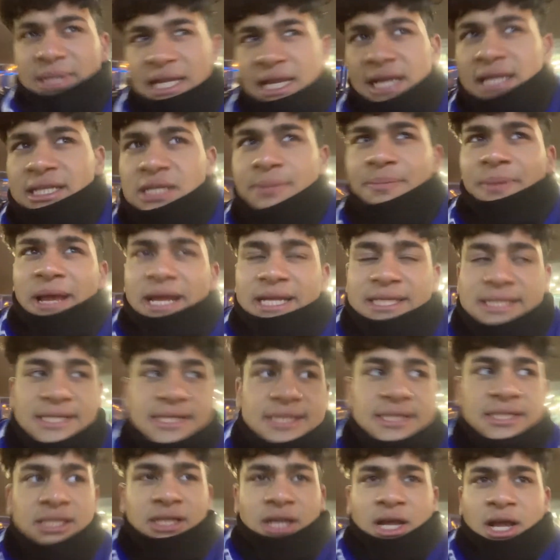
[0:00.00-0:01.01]
into
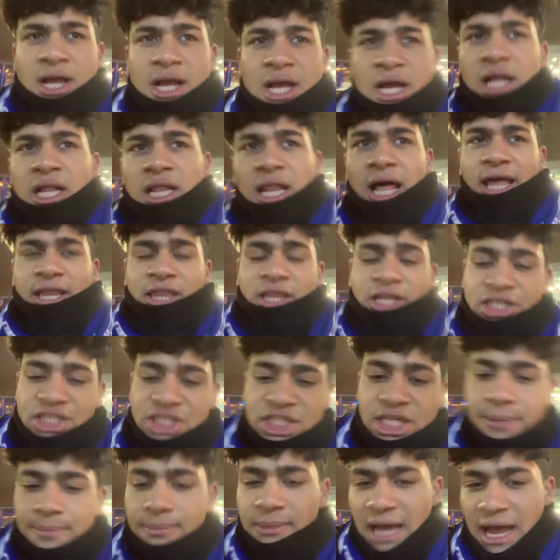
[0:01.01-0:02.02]
places. Like the
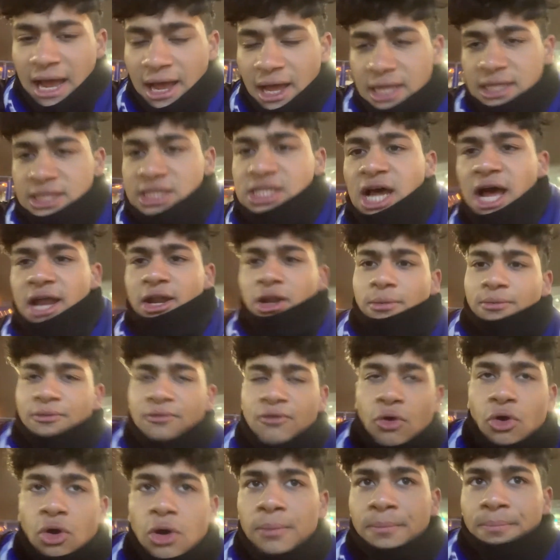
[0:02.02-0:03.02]
gym that I signed up
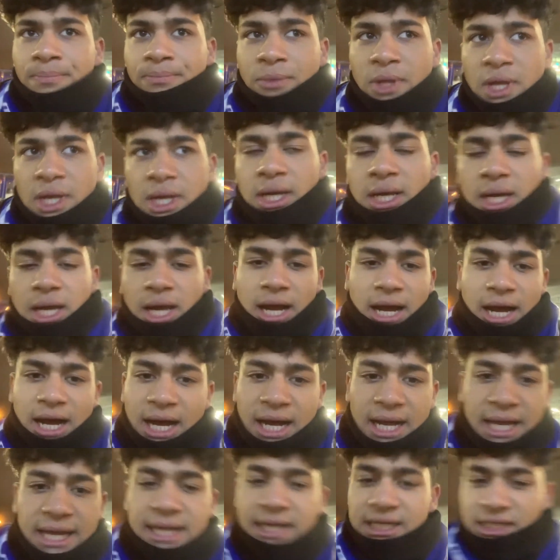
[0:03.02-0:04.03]
for
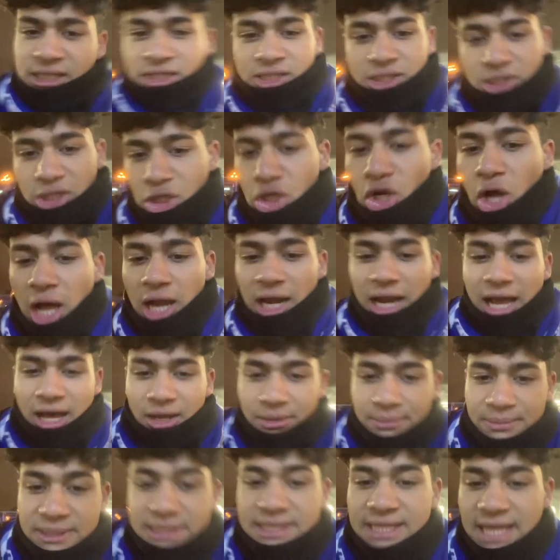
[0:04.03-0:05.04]
uh, is not
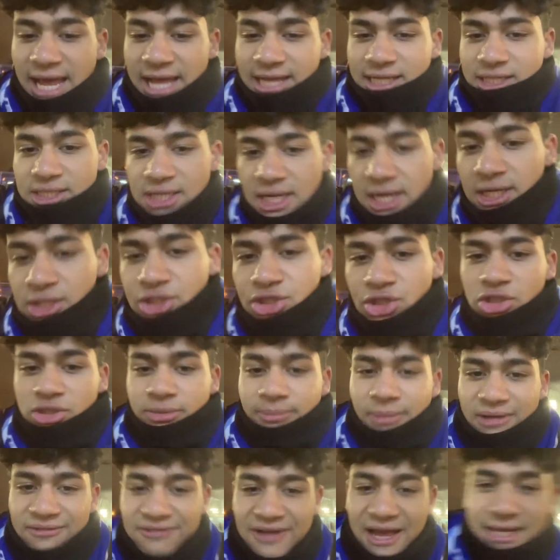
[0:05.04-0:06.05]
allowed me to enter due to
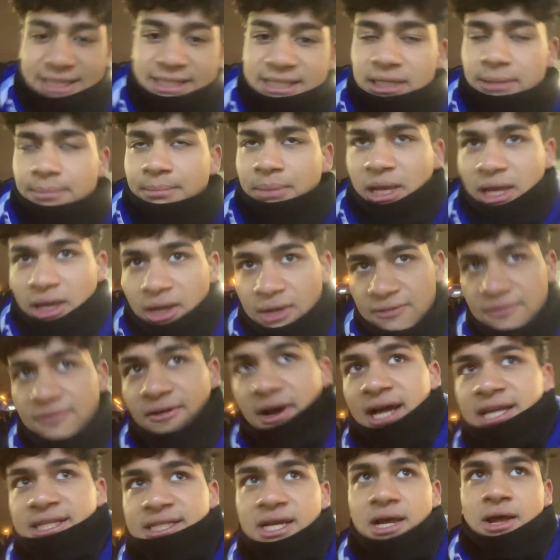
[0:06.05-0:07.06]
my vaccine being
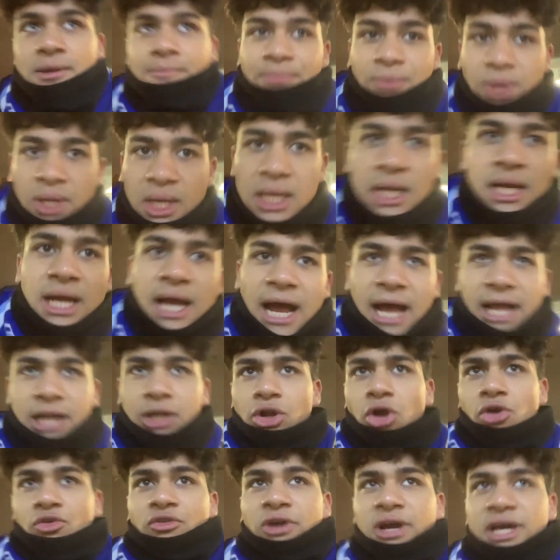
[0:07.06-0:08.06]
Pfizer and
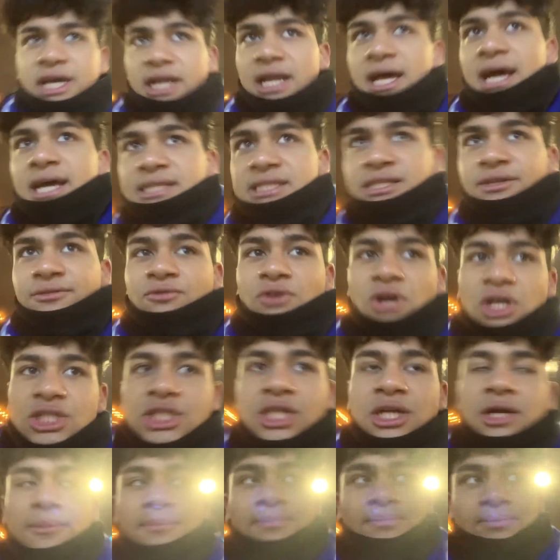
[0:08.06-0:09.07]
not recognized in
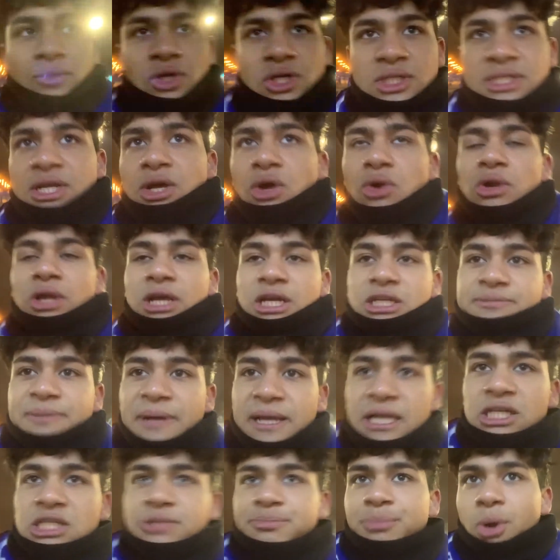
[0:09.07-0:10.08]
Russia because they only
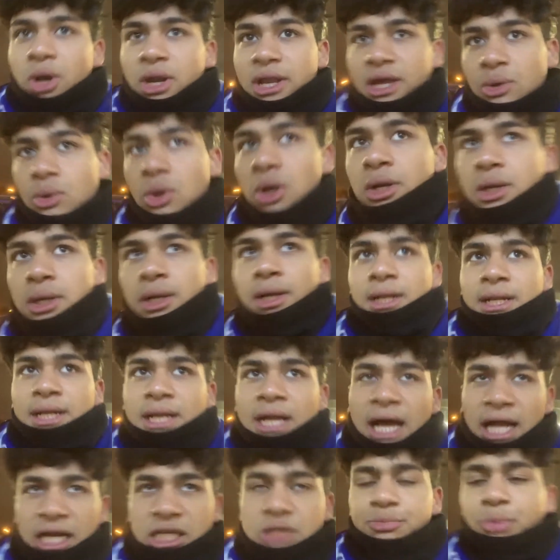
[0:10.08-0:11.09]
expect the Sputnik one
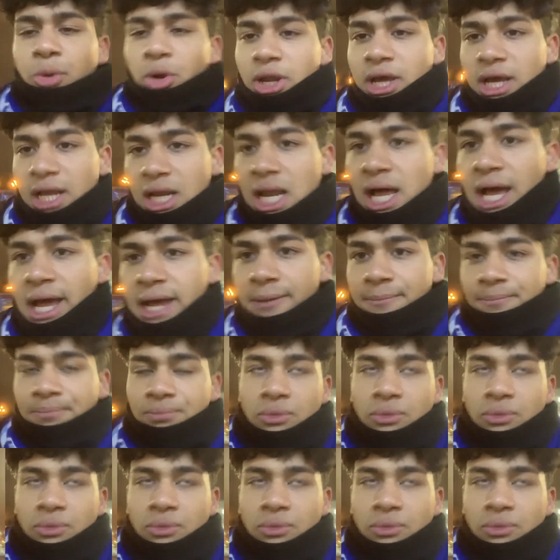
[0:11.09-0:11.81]
and Sputnik Light.